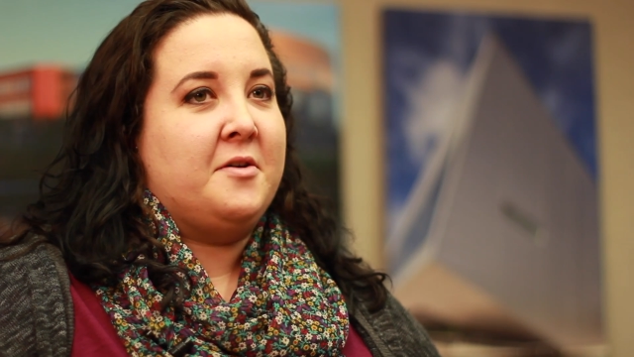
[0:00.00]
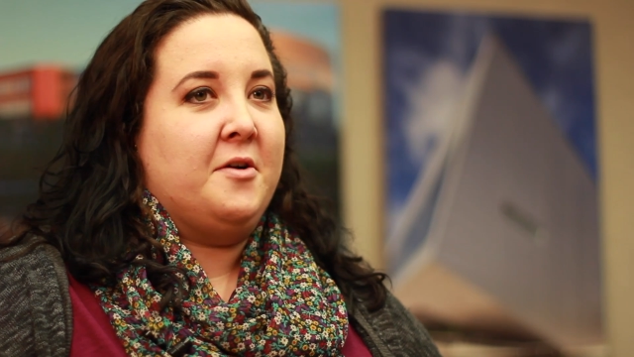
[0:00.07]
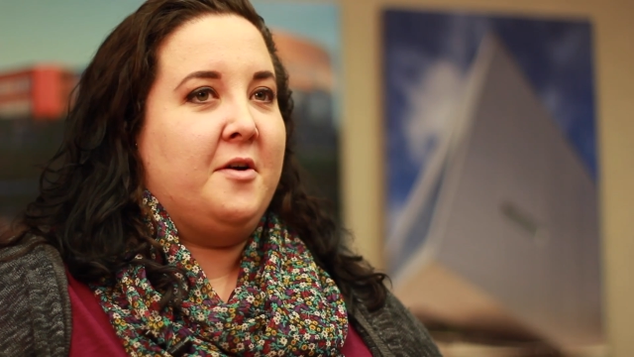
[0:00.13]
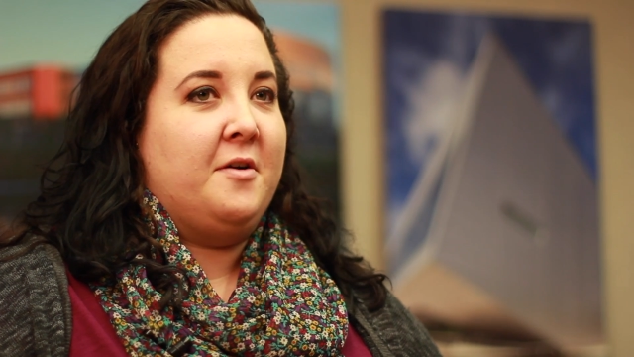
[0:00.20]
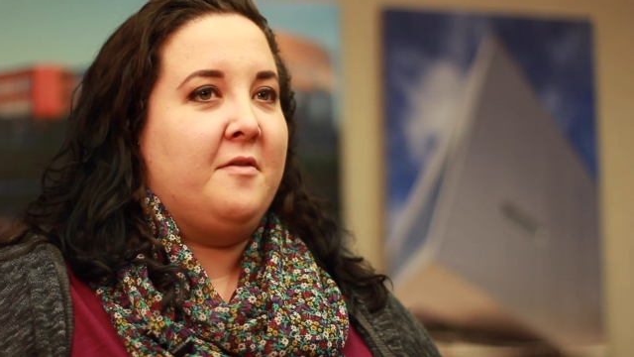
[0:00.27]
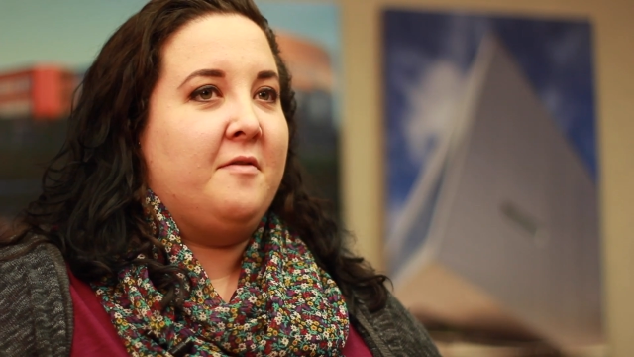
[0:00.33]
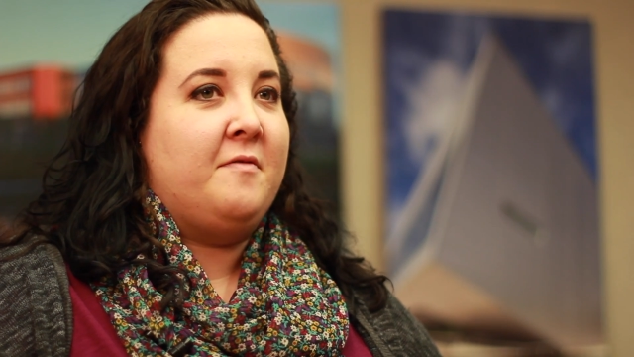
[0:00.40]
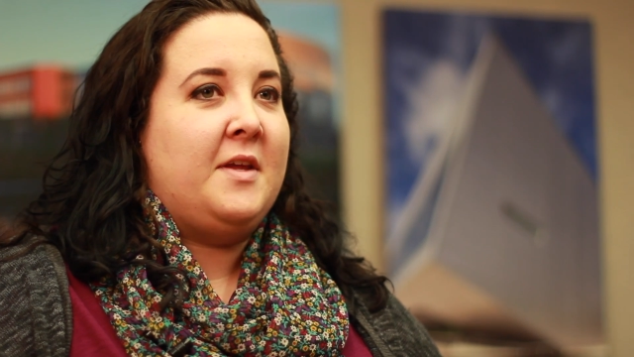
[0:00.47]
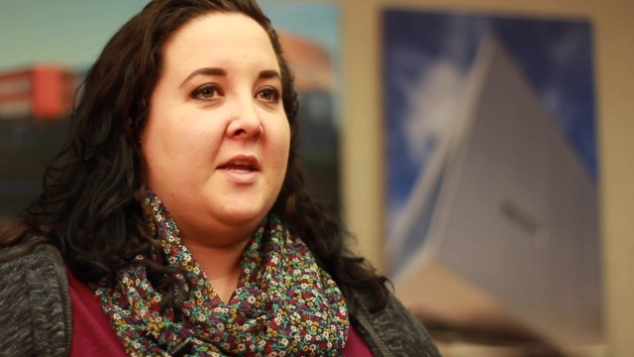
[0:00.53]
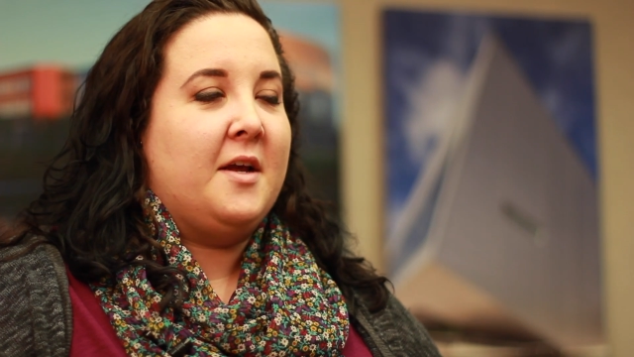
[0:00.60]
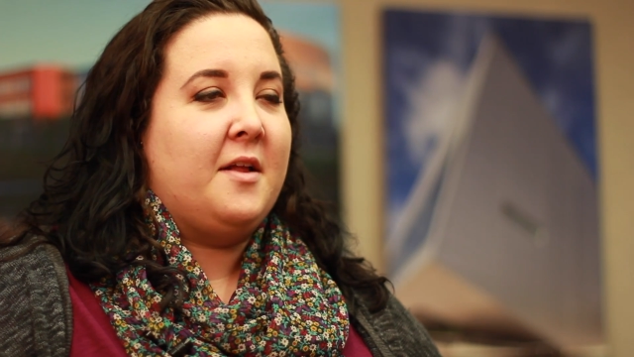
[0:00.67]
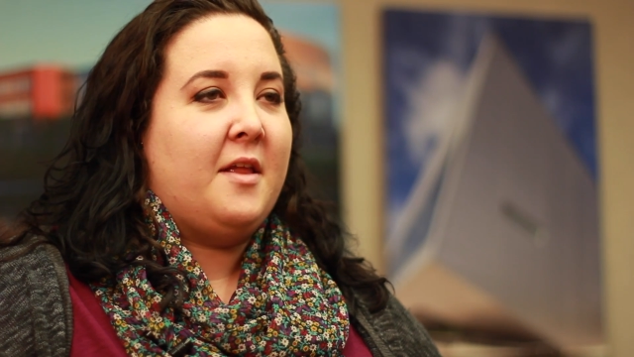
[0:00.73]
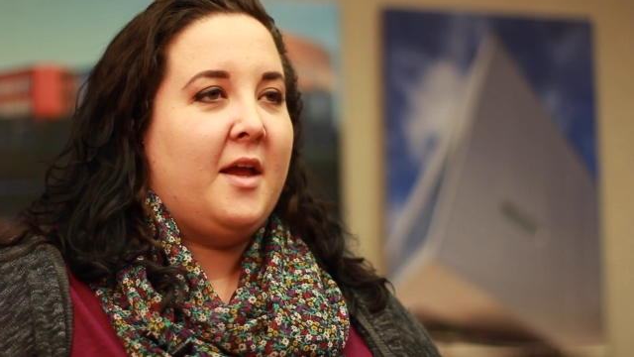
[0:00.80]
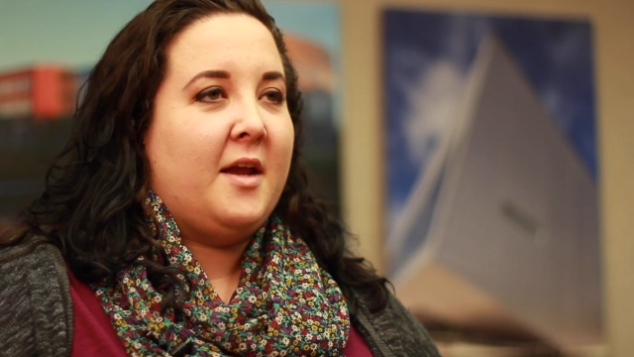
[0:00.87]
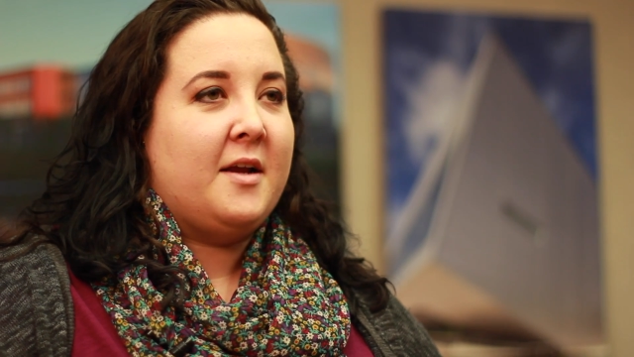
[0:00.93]
or
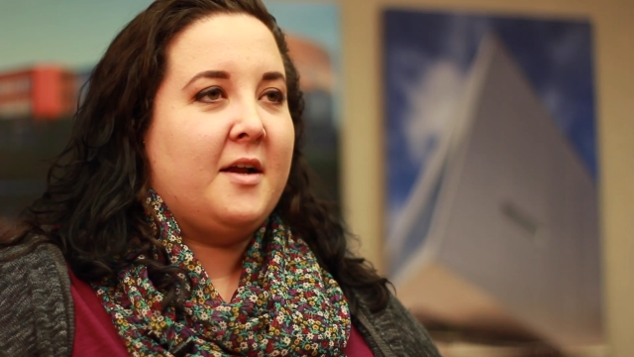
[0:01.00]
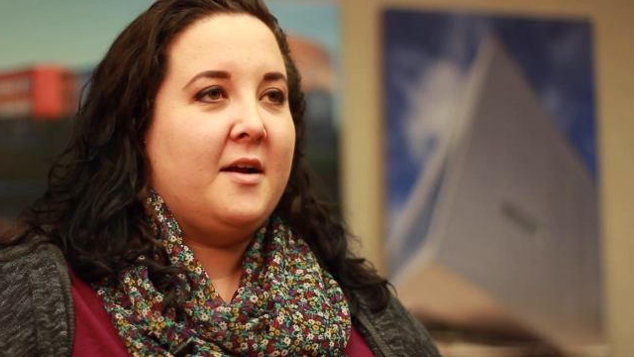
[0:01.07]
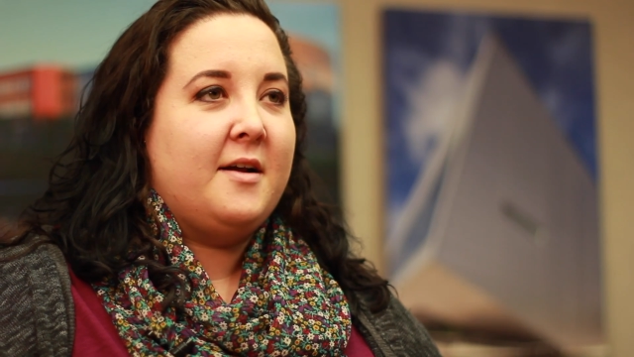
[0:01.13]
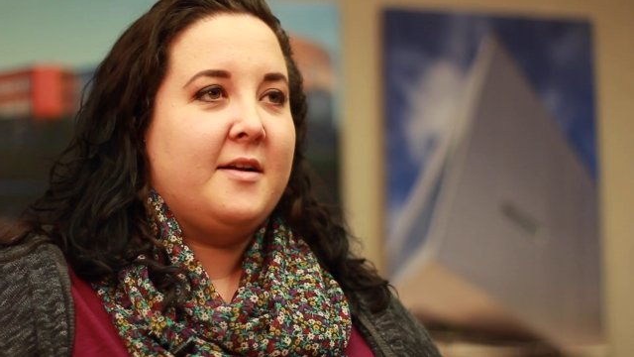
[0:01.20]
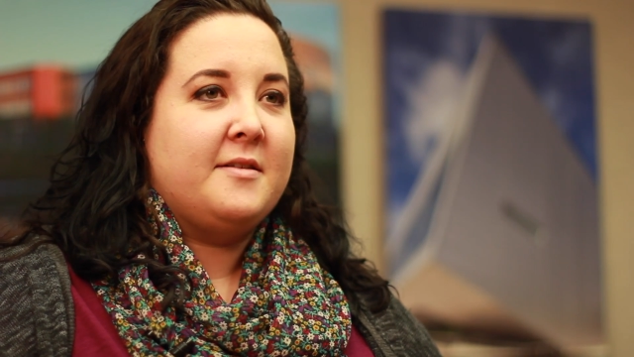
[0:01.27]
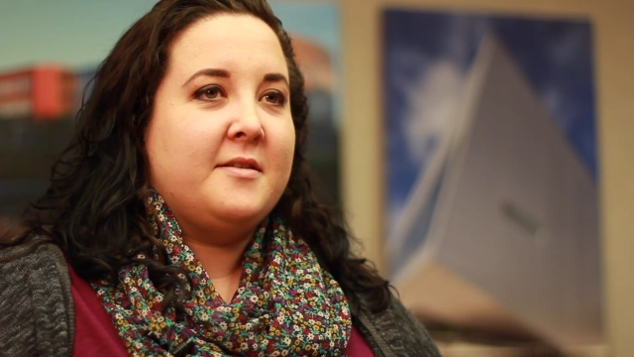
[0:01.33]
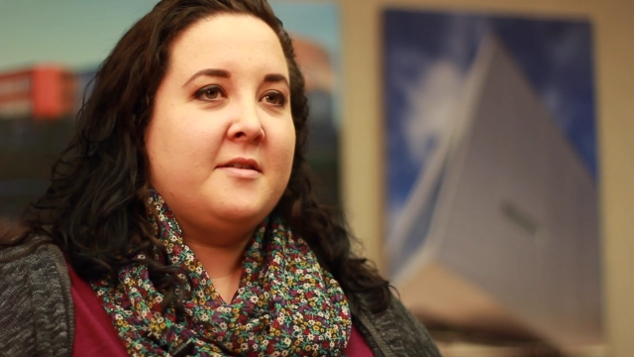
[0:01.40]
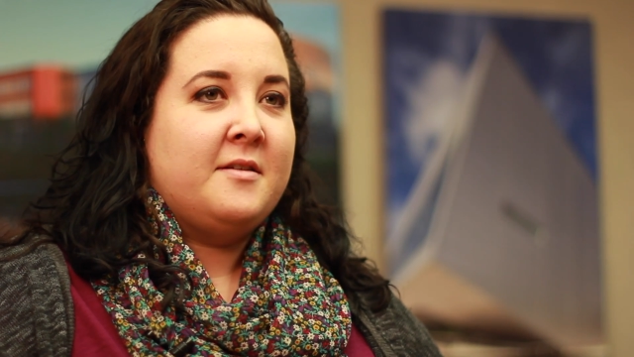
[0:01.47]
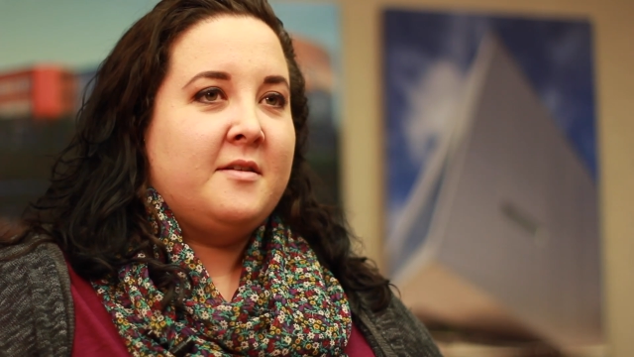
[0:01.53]
via like a